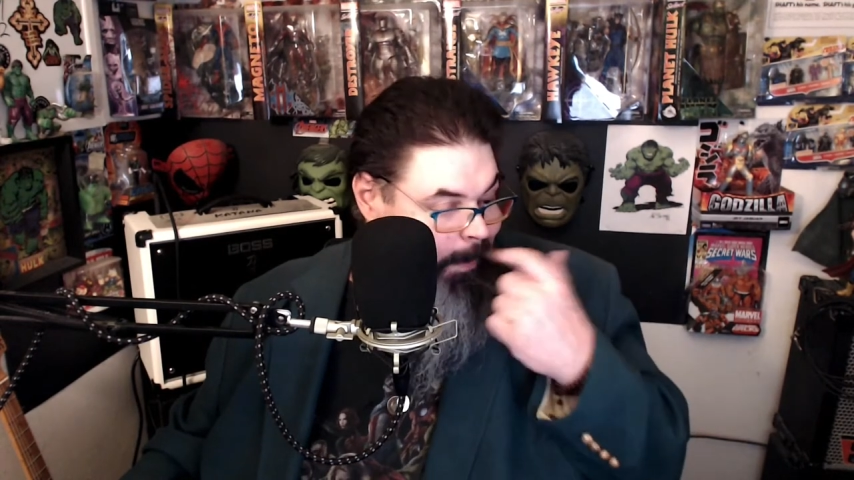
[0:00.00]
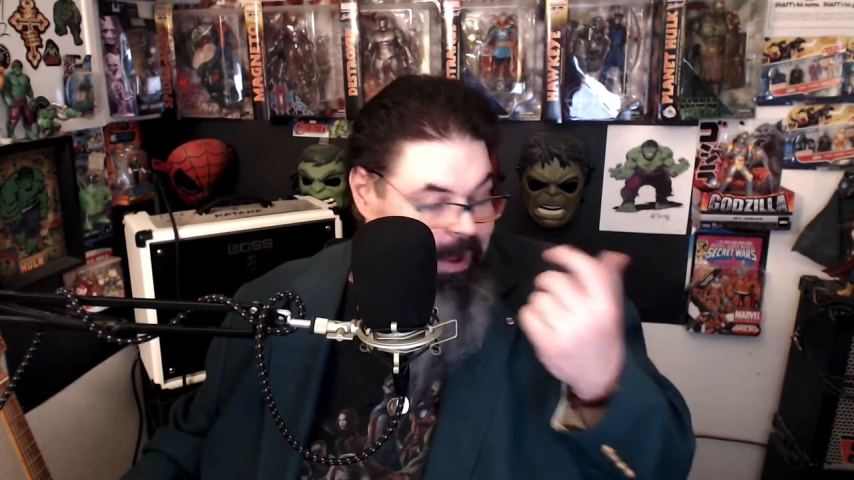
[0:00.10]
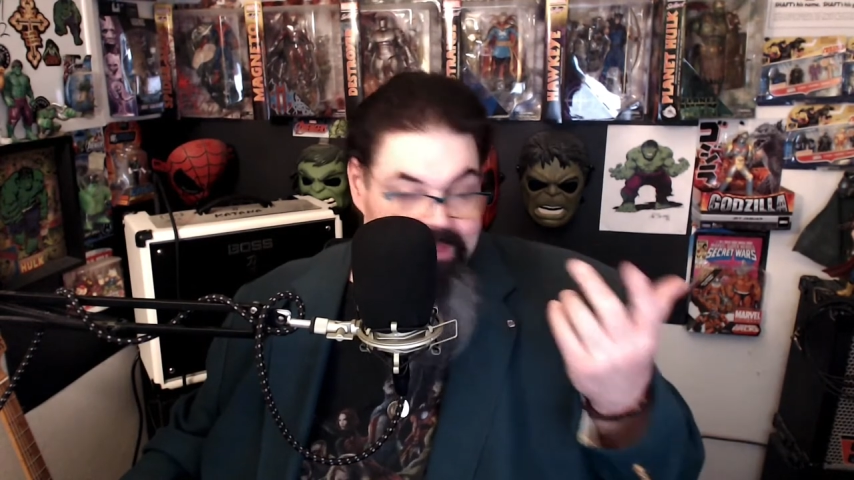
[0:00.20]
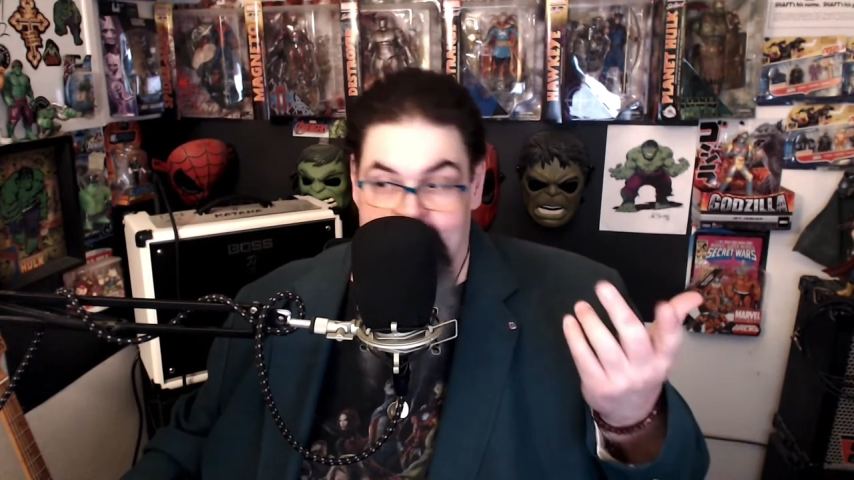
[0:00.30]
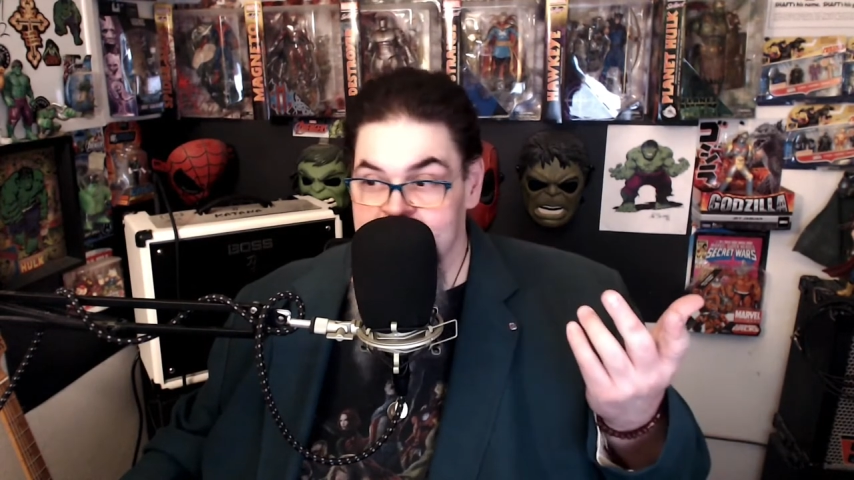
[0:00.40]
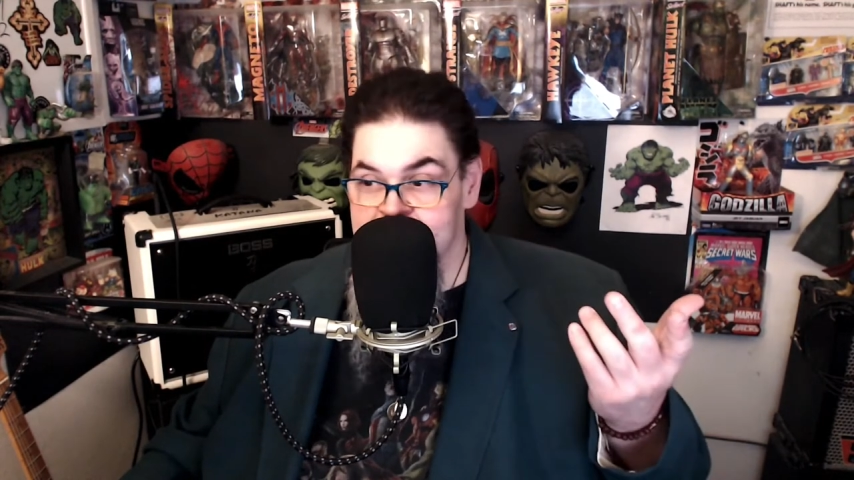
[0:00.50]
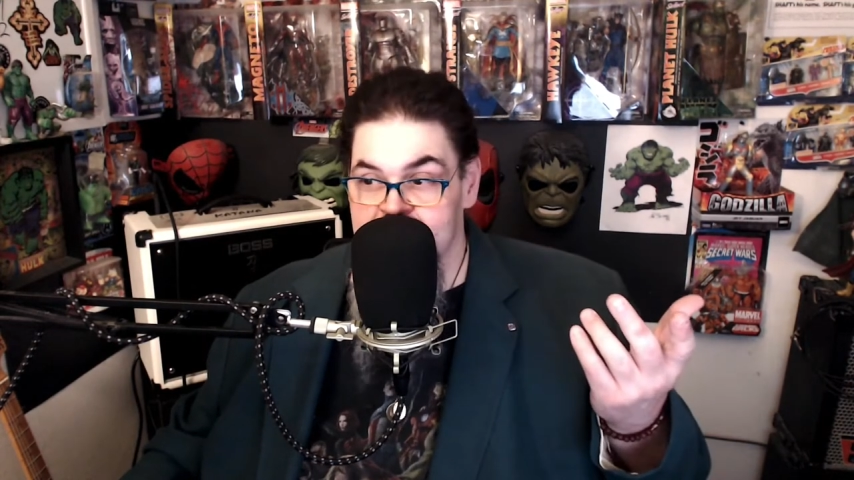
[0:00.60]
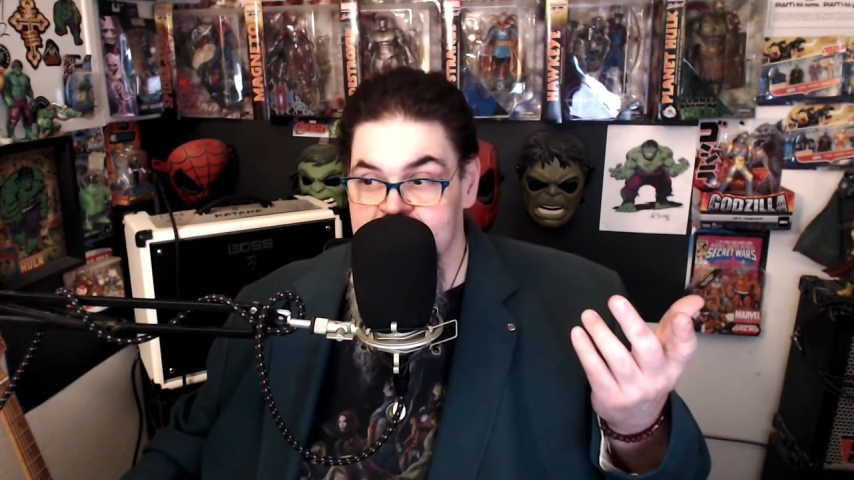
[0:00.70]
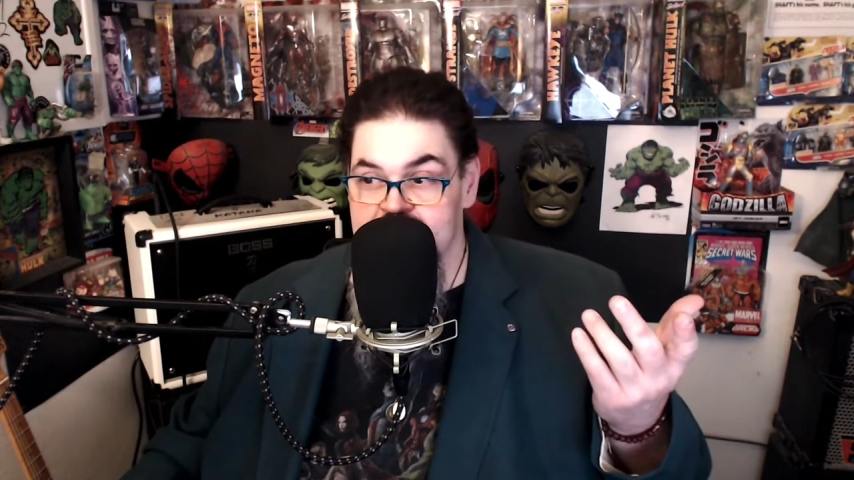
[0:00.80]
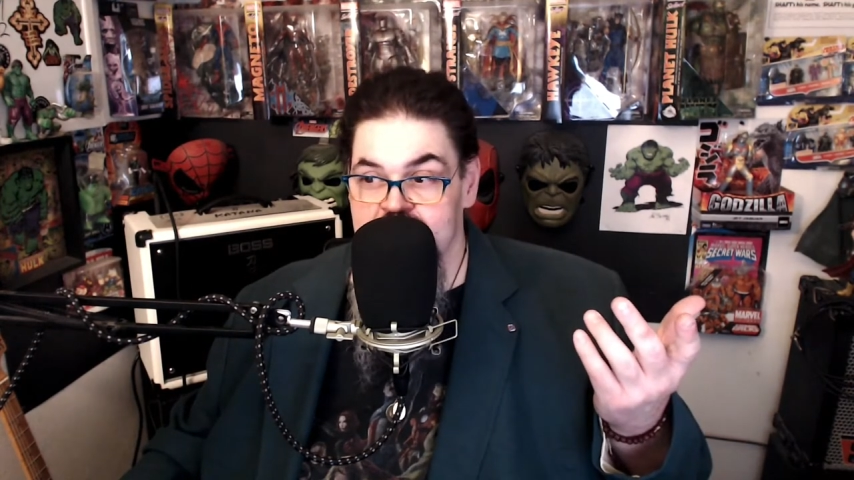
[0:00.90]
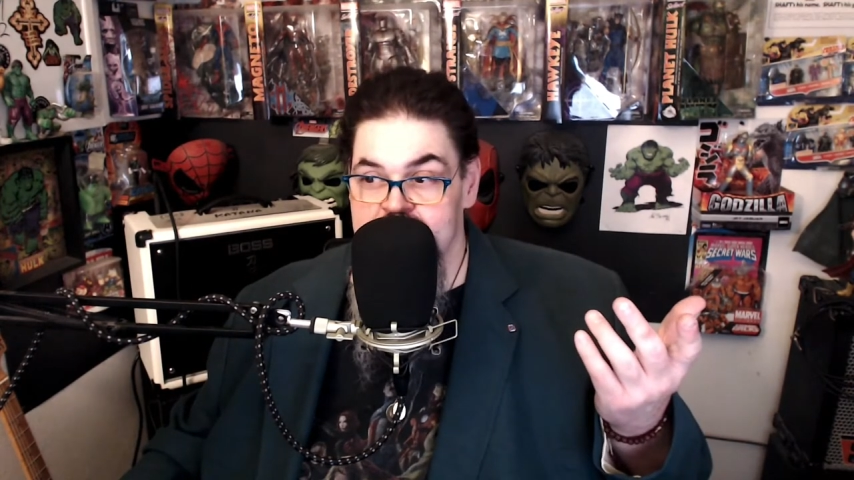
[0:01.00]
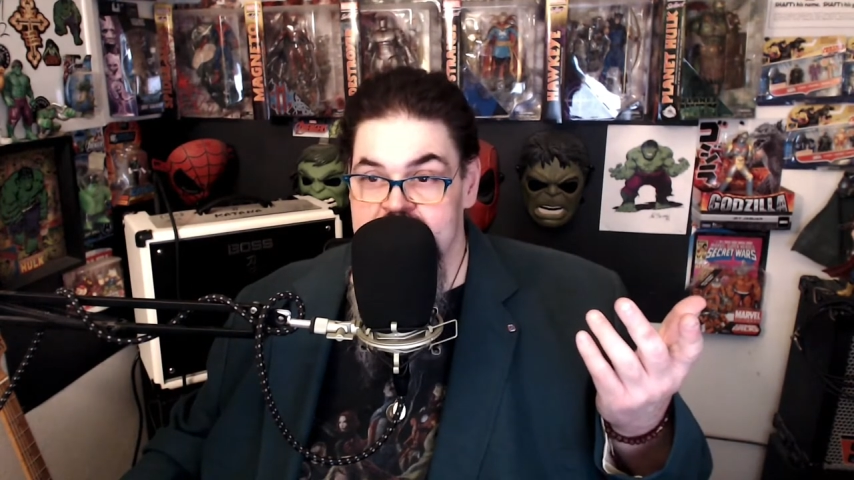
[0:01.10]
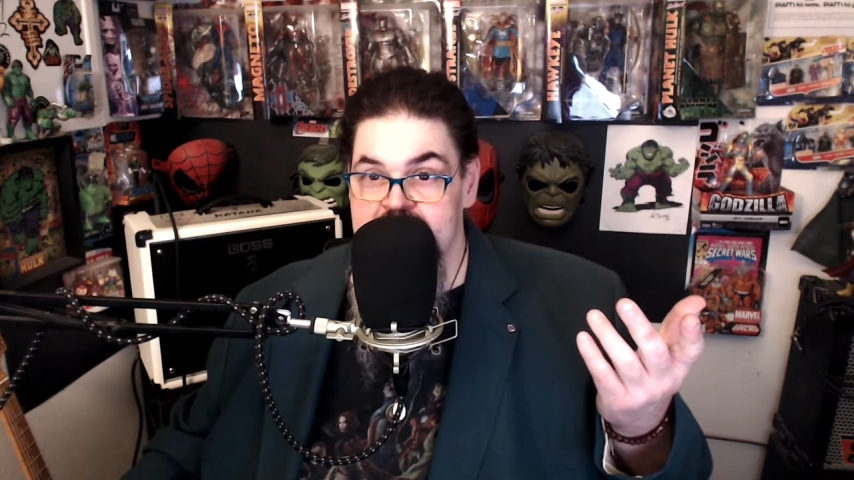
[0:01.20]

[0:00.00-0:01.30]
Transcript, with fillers: And that's just the human